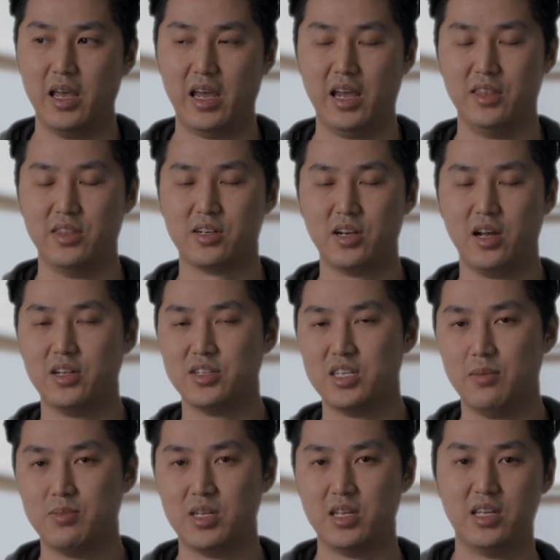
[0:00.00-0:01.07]
and the
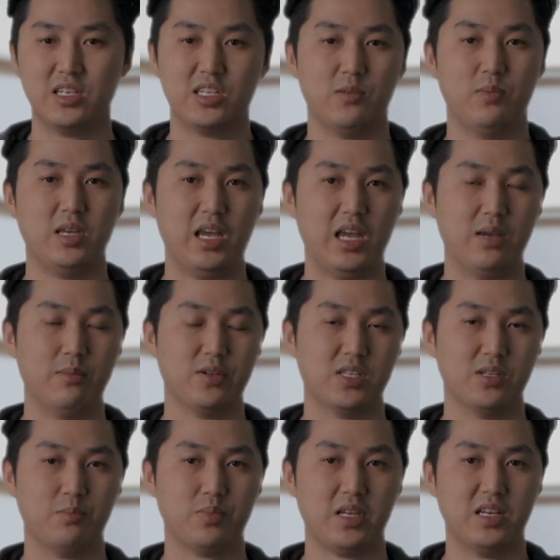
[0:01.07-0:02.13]
concept is to be able
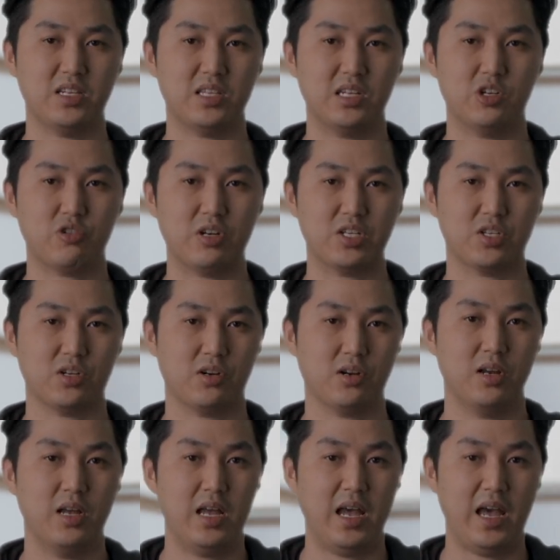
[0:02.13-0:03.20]
to play Cine
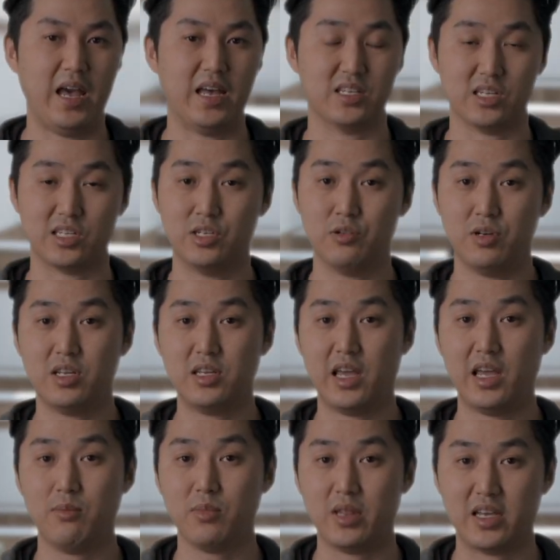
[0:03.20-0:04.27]
Tracer as a 2D
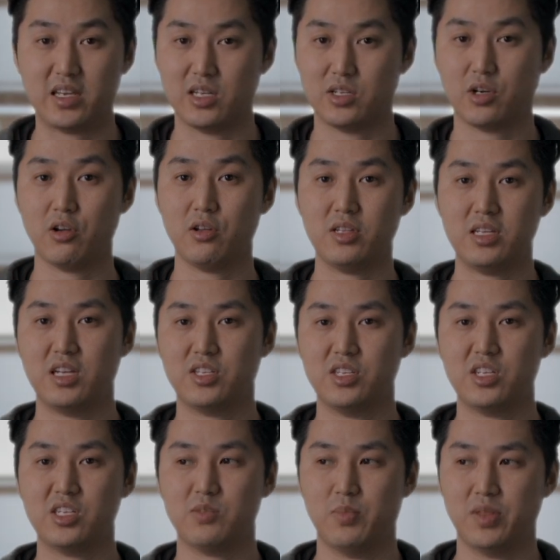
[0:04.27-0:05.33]
game like it currently
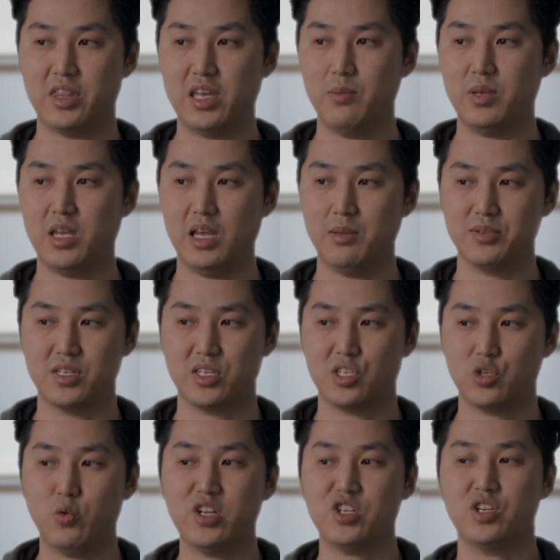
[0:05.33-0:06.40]
exists, but then be able to
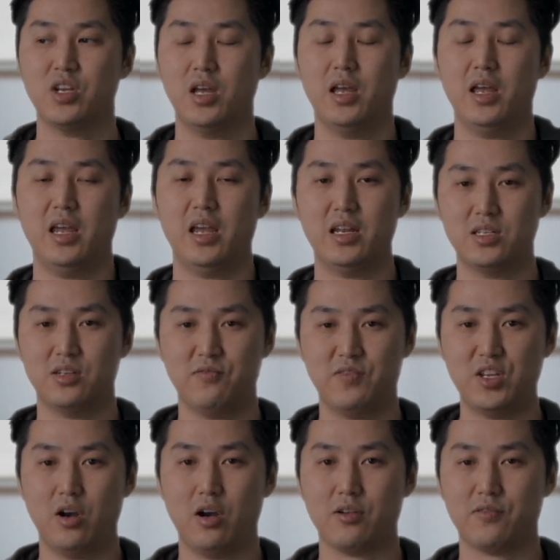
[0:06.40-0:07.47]
switch into
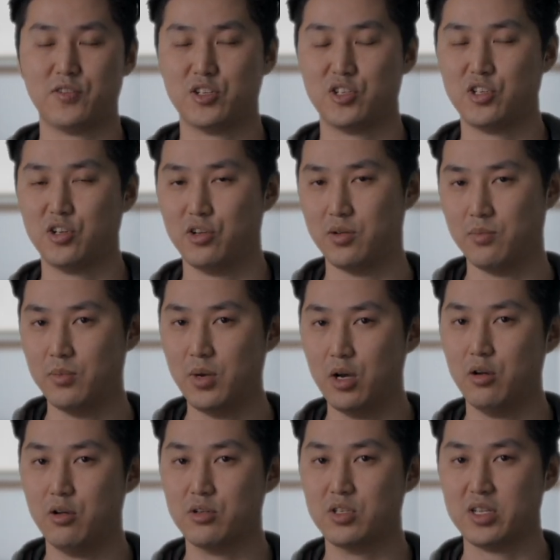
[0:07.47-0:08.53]
VR for certain
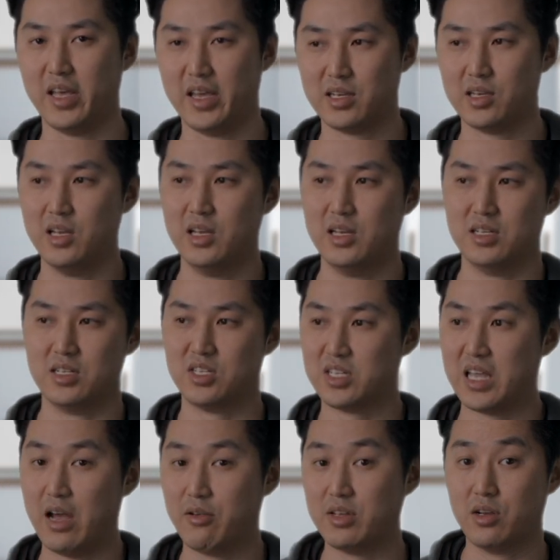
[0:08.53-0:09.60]
modes like
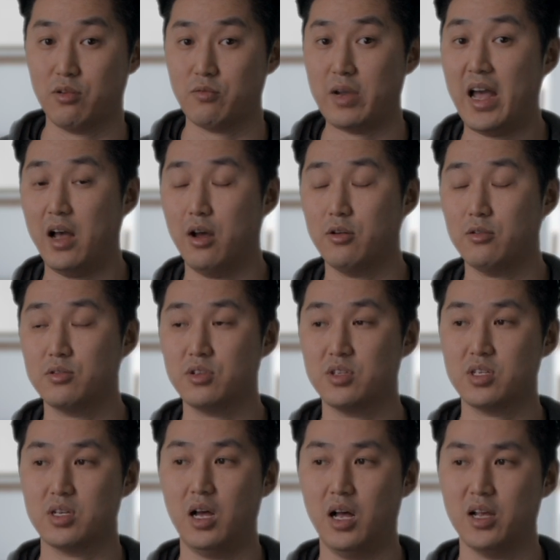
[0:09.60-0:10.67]
scouting around,
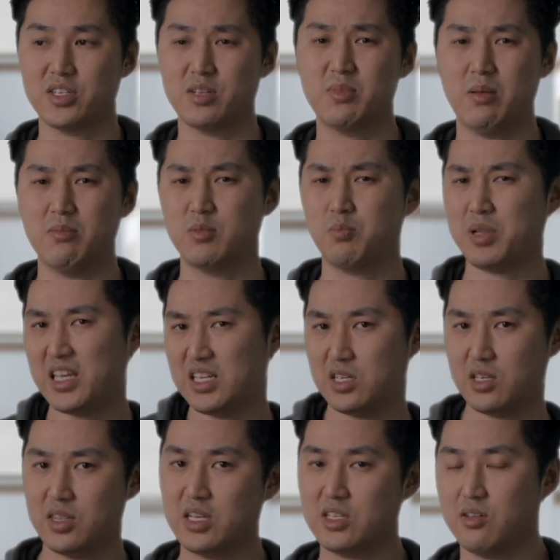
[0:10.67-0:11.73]
sometimes
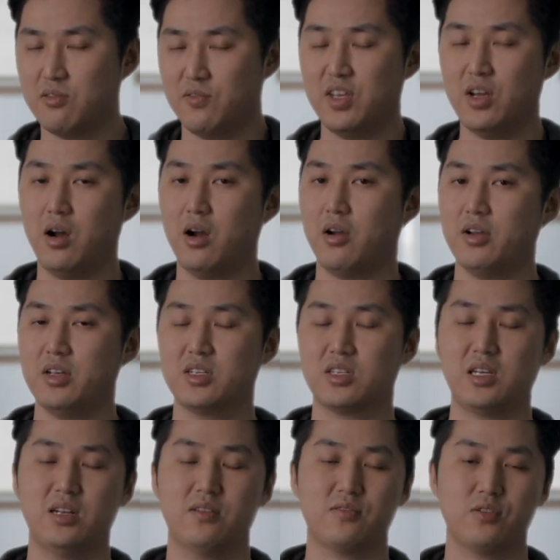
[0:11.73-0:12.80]
placing things in VR is
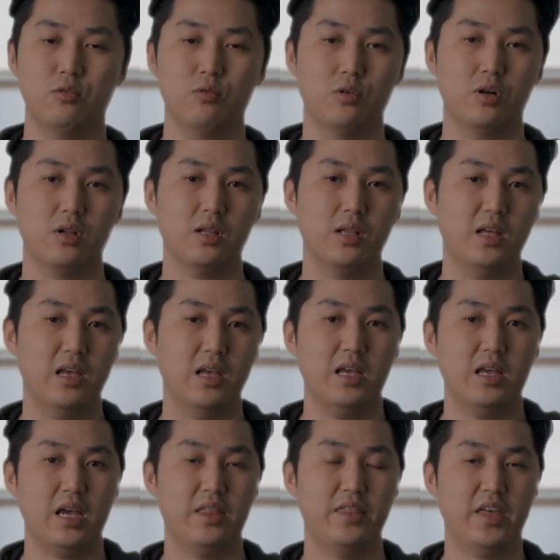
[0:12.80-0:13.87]
kind of cool,
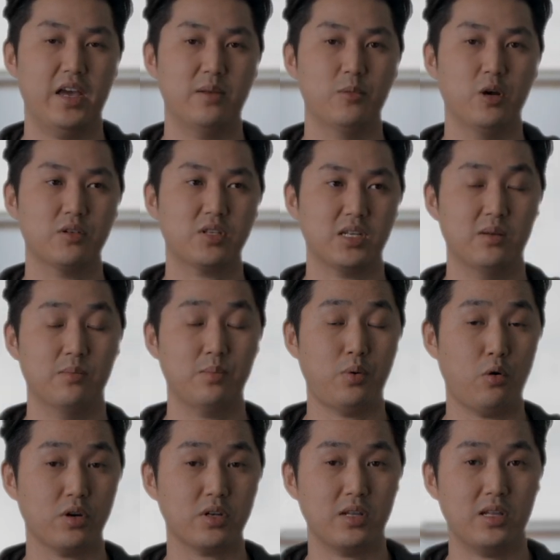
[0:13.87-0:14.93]
and then most
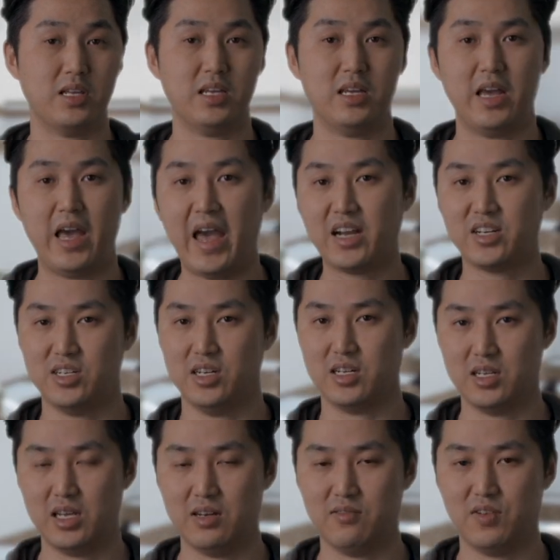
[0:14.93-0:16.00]
importantly,
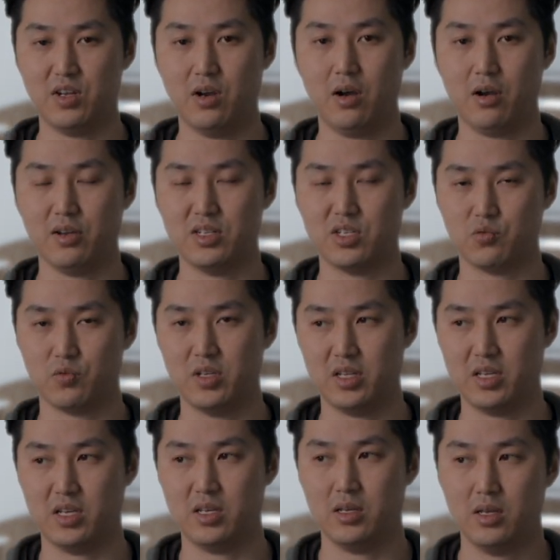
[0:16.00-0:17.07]
acting in VR is
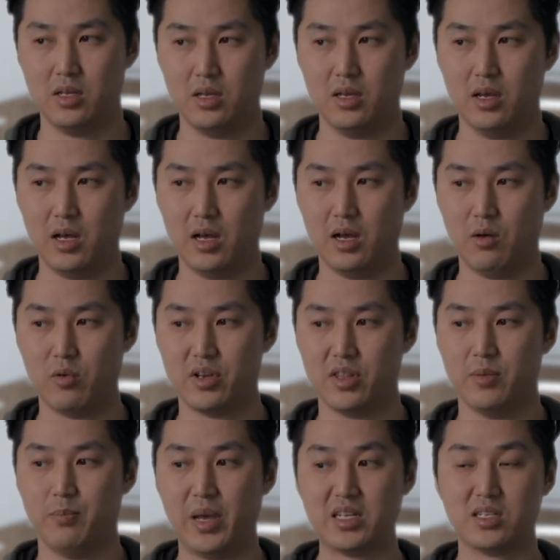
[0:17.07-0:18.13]
really one of
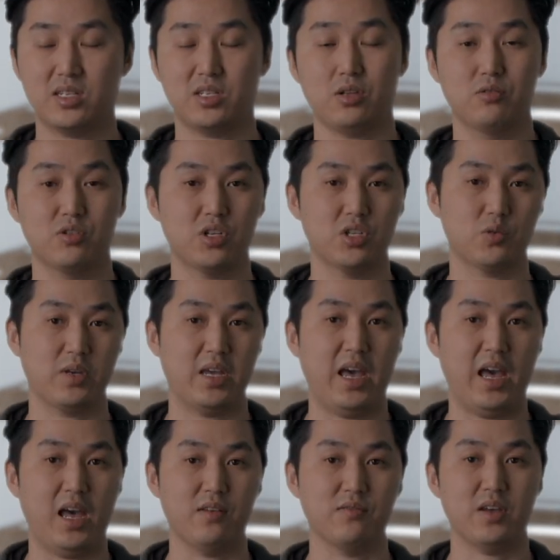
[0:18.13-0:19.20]
the best solutions we
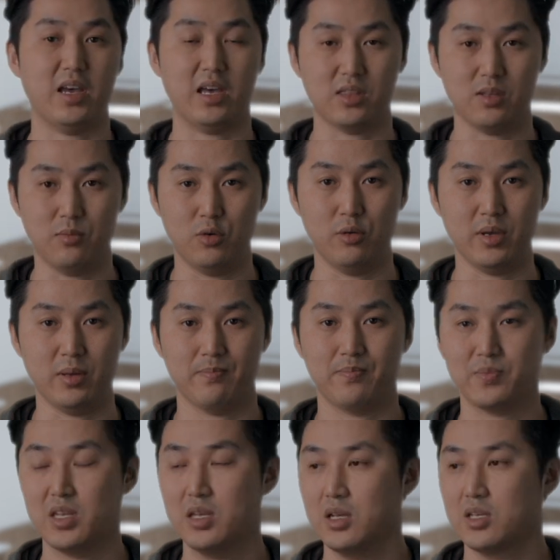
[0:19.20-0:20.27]
have at the moment.
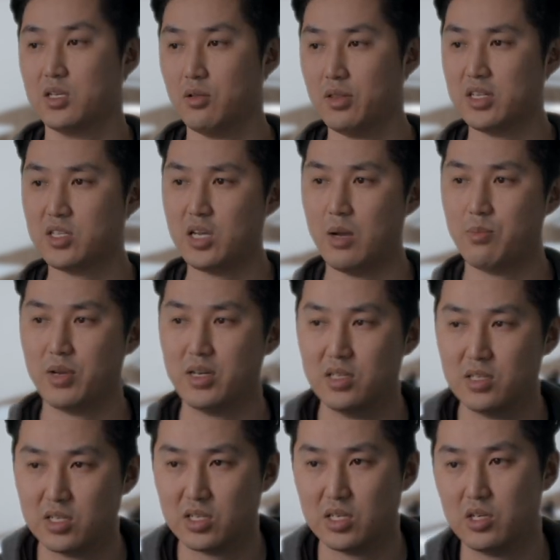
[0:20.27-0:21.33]
So let's hop right
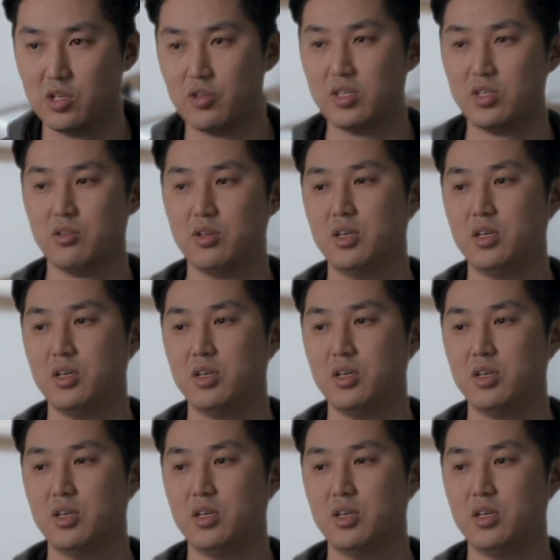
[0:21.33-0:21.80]
into Cine Tracer